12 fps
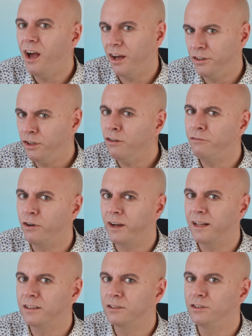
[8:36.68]
And don't
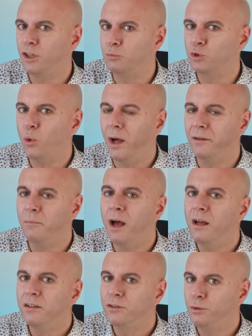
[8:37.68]
forget to subscribe
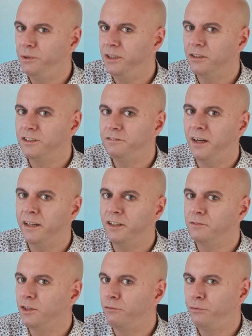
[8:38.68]
to be notified
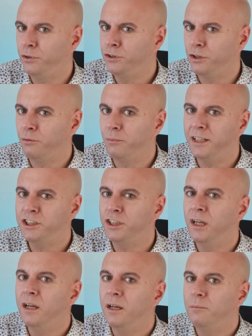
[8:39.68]
of the future match
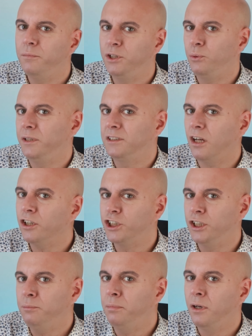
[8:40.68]
between
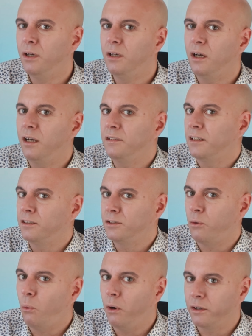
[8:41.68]
Starship and
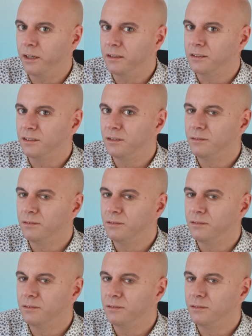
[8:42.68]
another rocket.